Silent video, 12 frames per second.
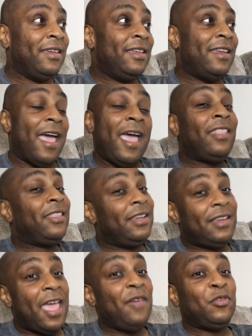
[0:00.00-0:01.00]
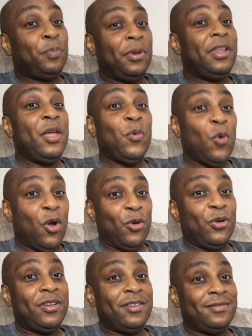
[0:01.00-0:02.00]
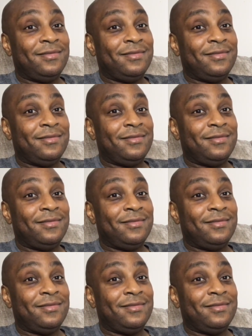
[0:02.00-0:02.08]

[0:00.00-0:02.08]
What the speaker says: Now, Anthony Davis put in work.